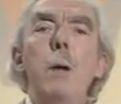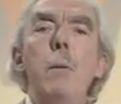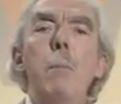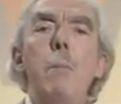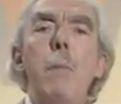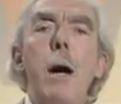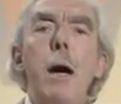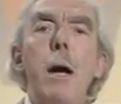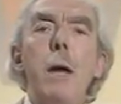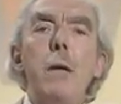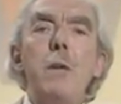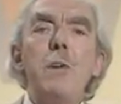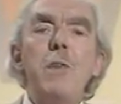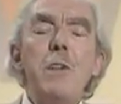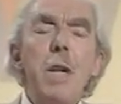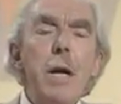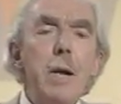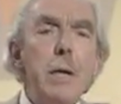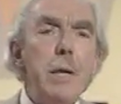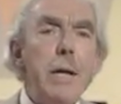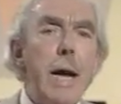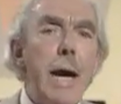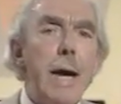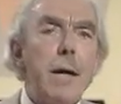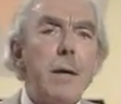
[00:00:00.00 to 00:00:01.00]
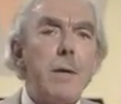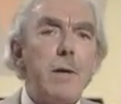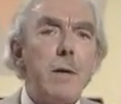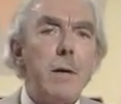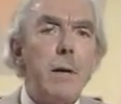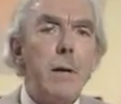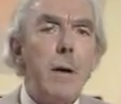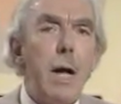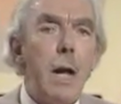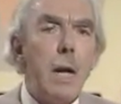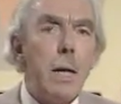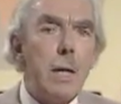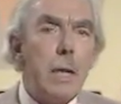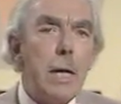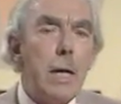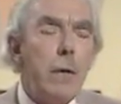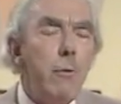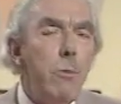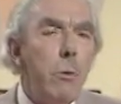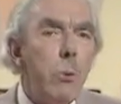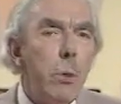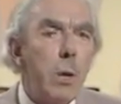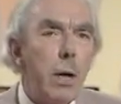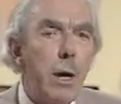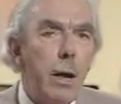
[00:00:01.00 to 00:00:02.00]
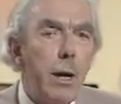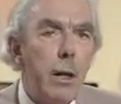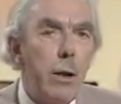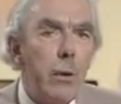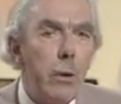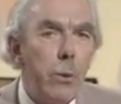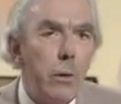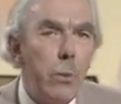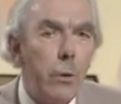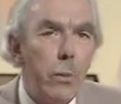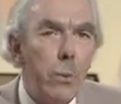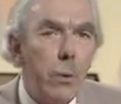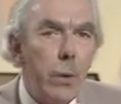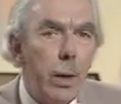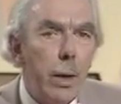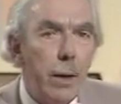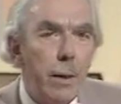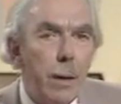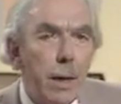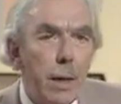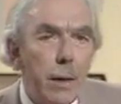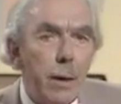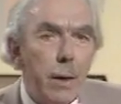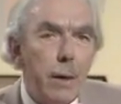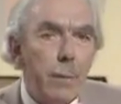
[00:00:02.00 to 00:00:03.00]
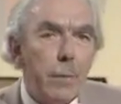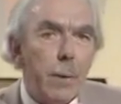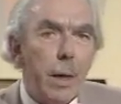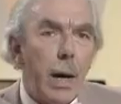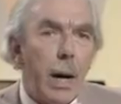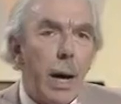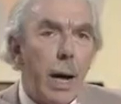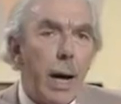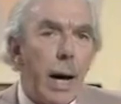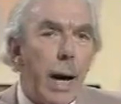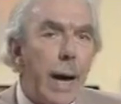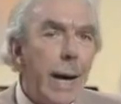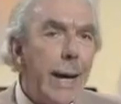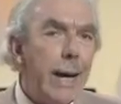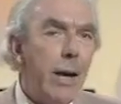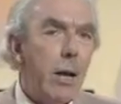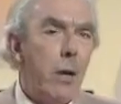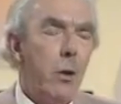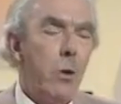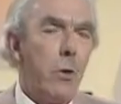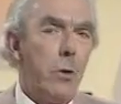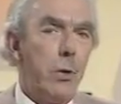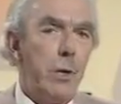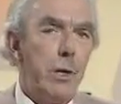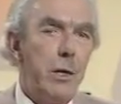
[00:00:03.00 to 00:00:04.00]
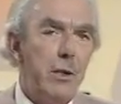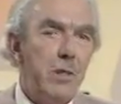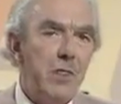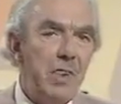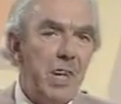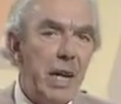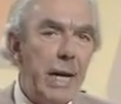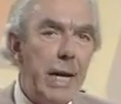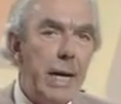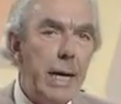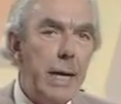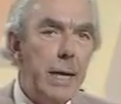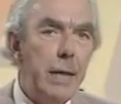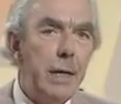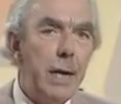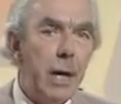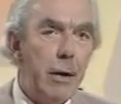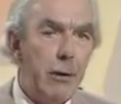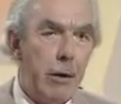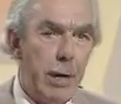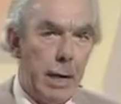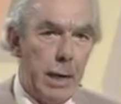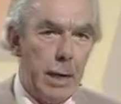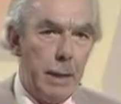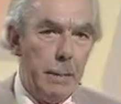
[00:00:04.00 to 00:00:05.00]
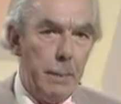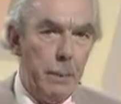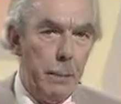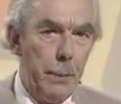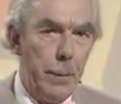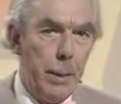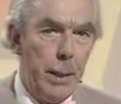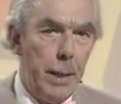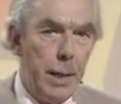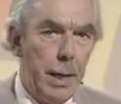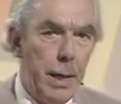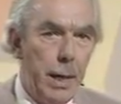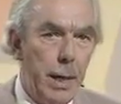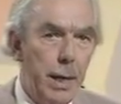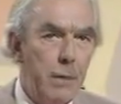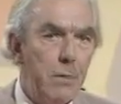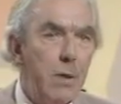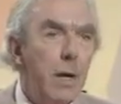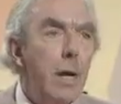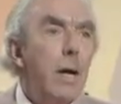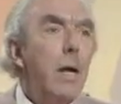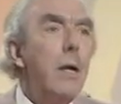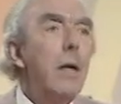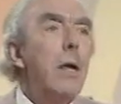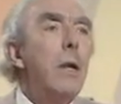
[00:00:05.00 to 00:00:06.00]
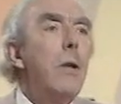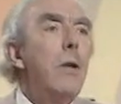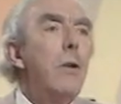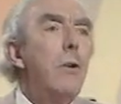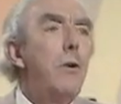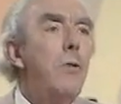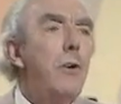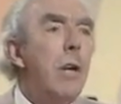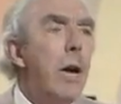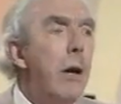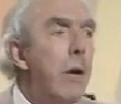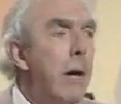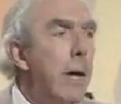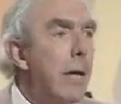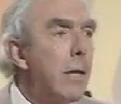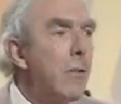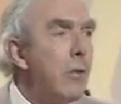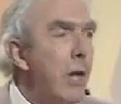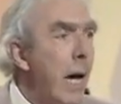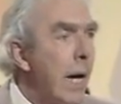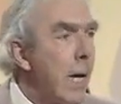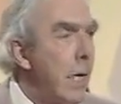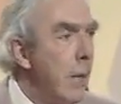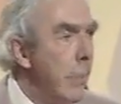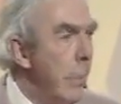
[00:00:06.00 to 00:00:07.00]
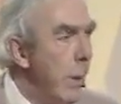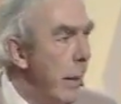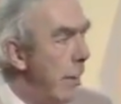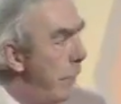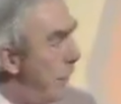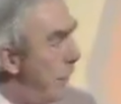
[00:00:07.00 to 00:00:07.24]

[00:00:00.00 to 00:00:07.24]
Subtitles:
My second actor, I'll give you a clue. I, Claudius, he, Derek. It's Derek Jacobi.